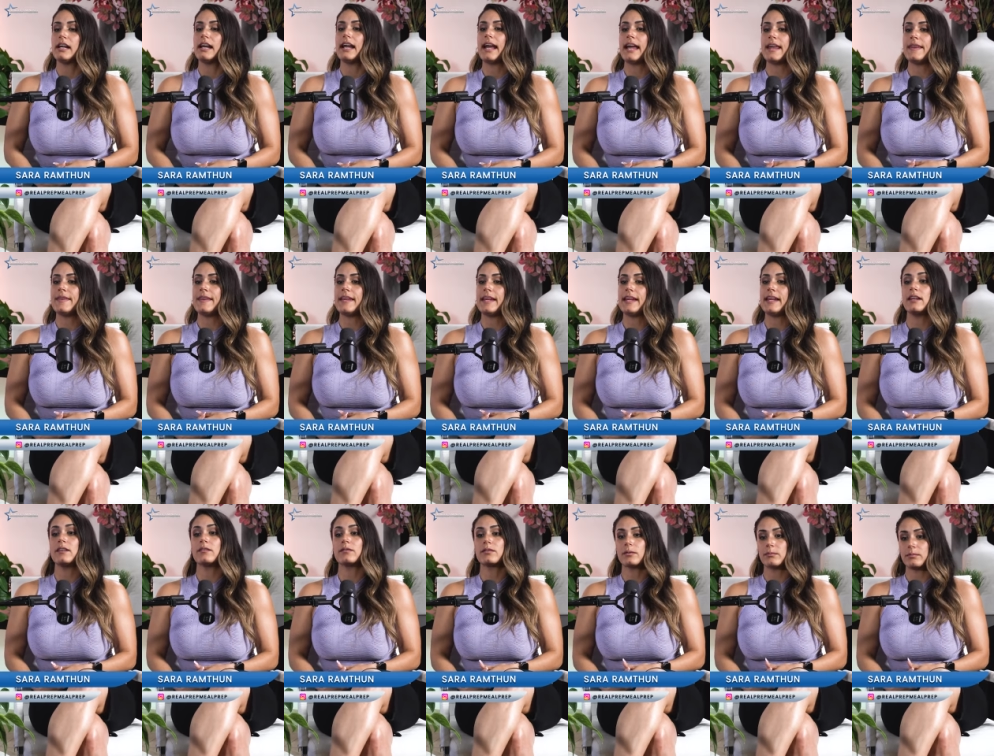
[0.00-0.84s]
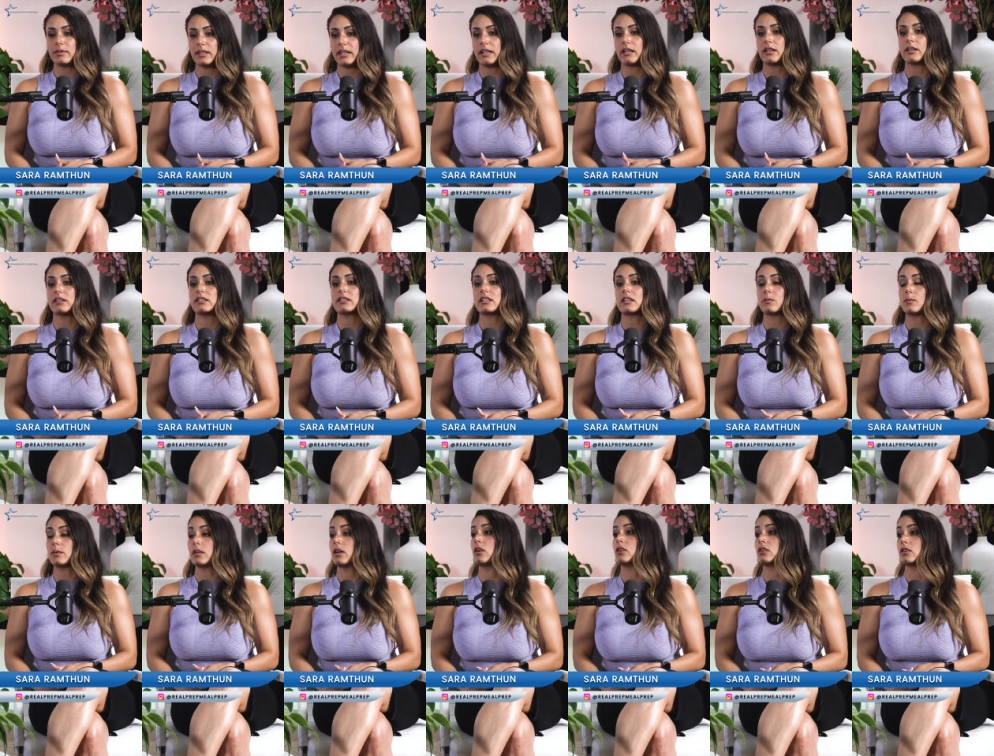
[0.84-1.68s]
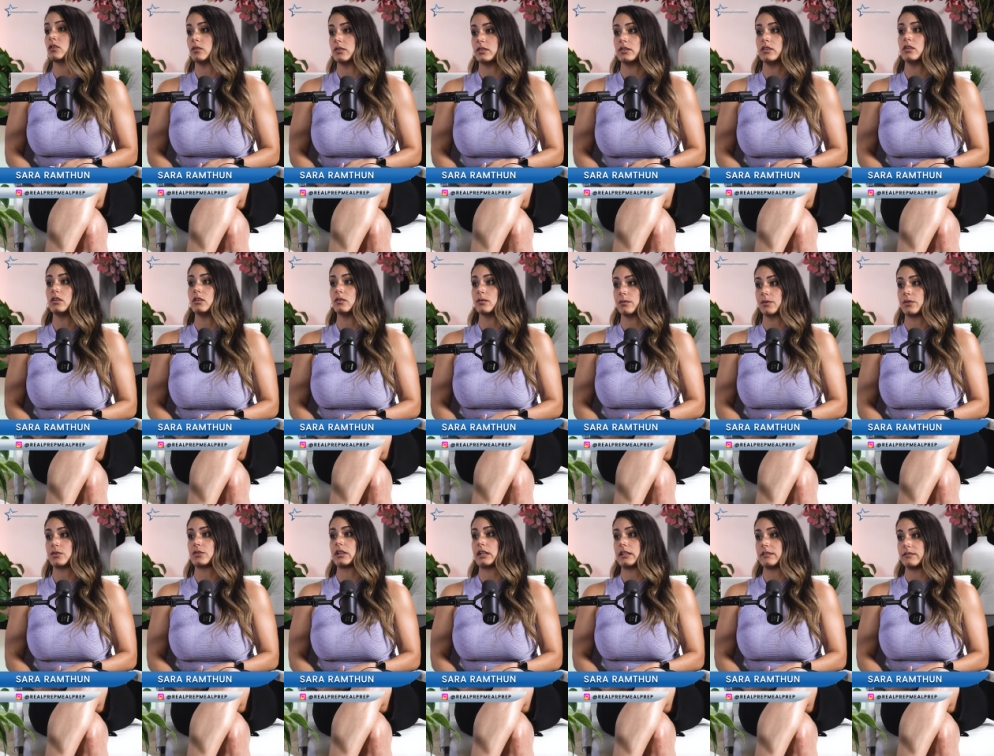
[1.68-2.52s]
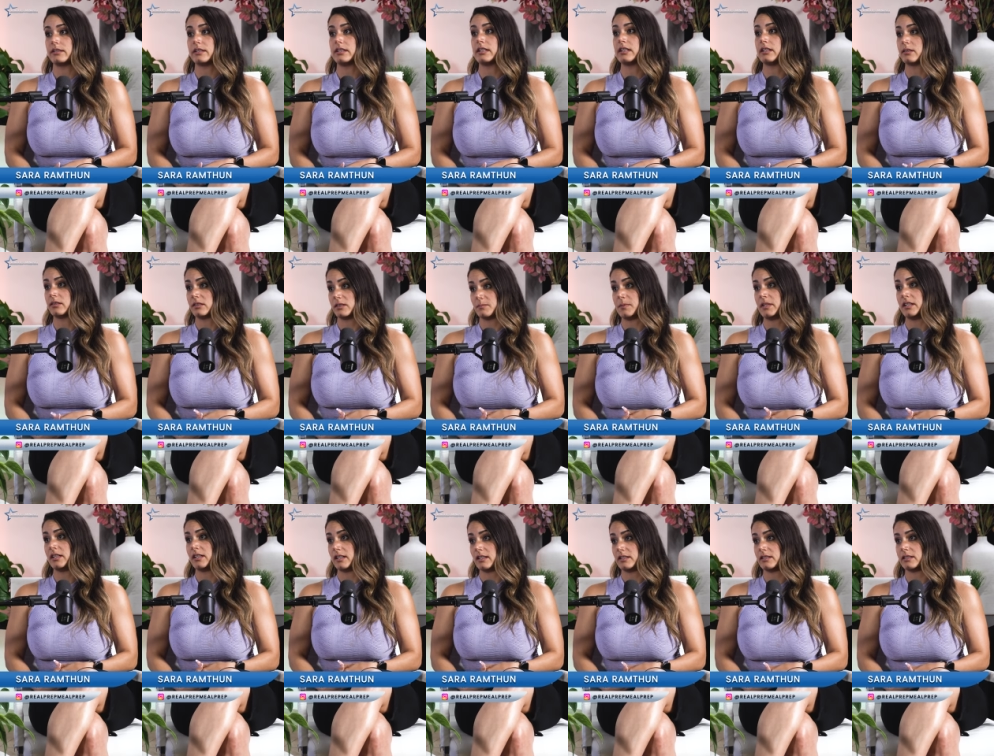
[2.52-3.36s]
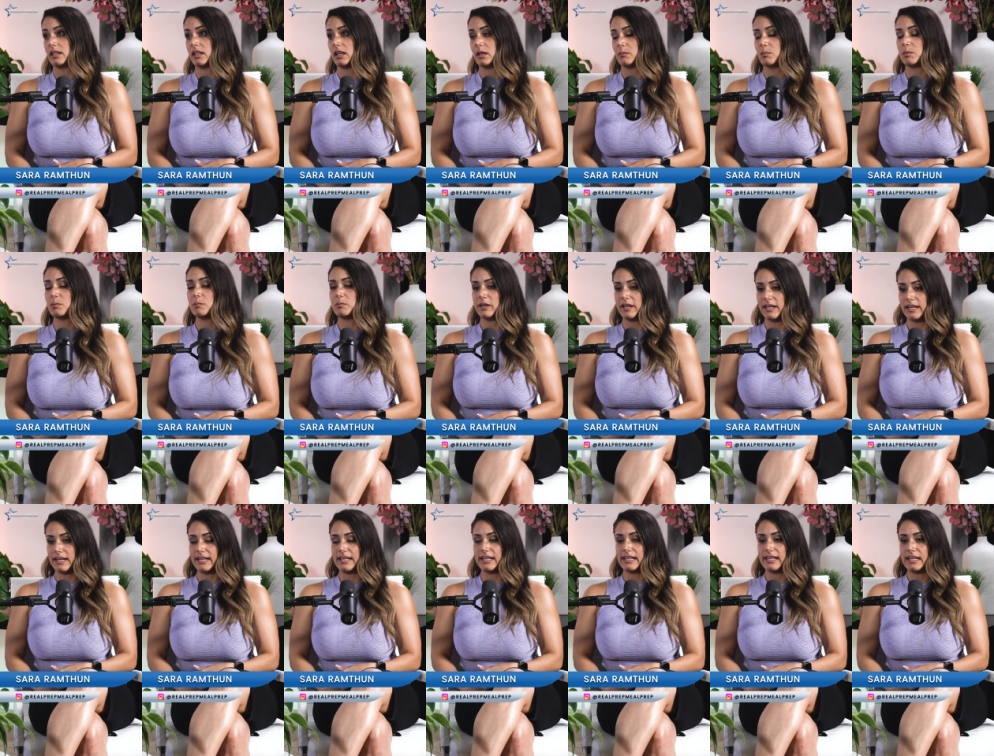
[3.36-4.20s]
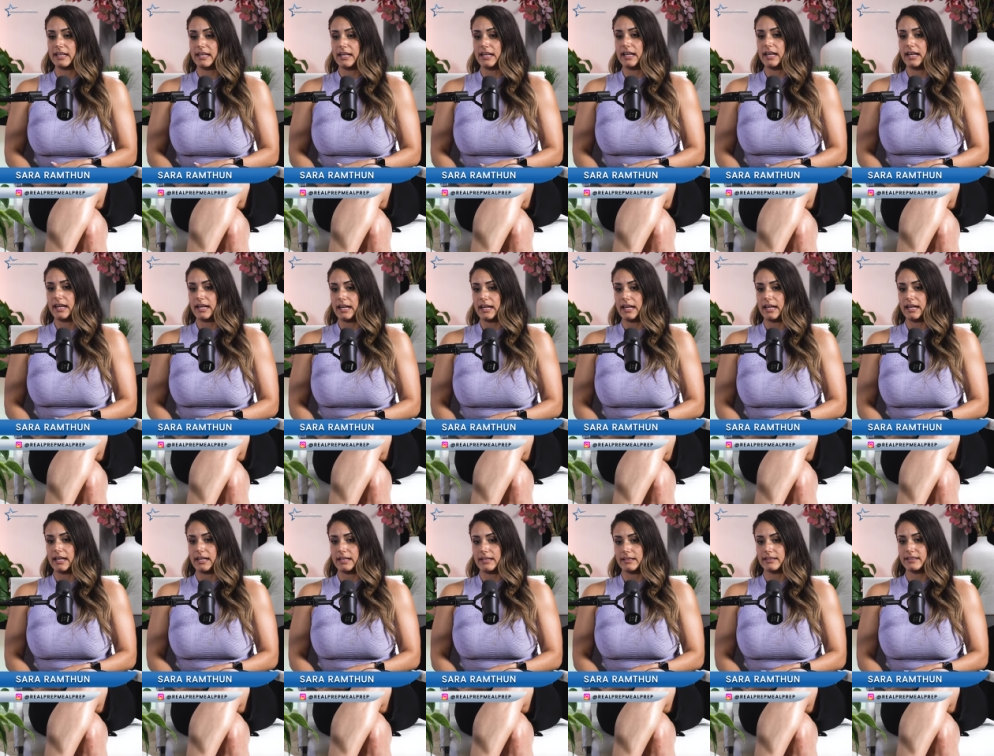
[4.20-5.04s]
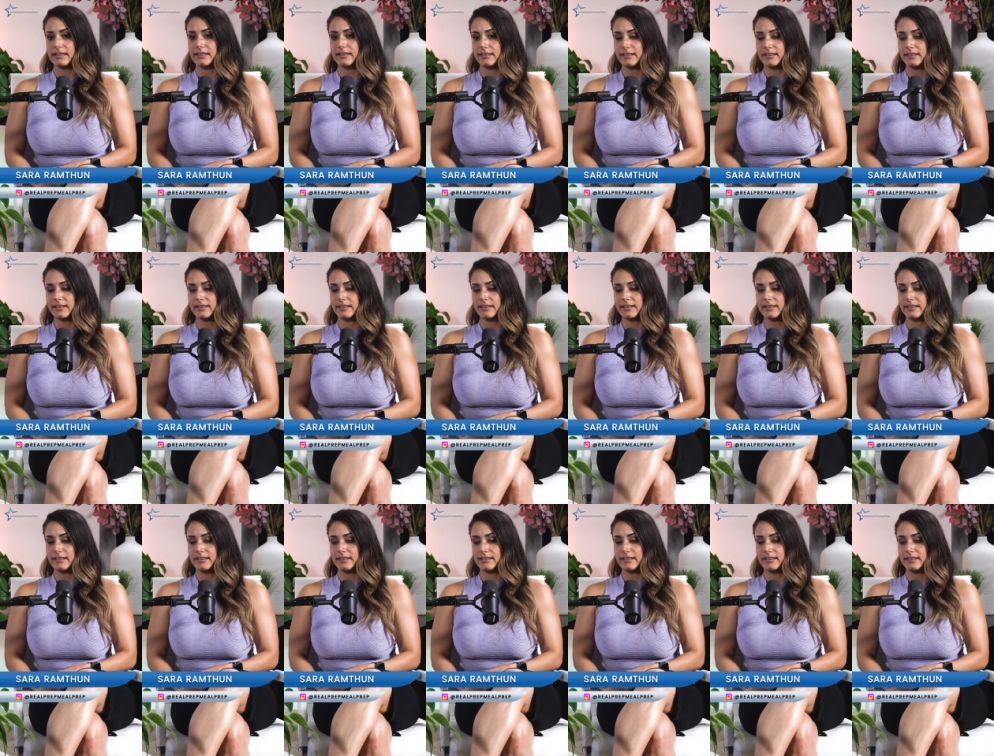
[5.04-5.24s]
and then from there it's like we all go into overdrive to get speed us up but uh,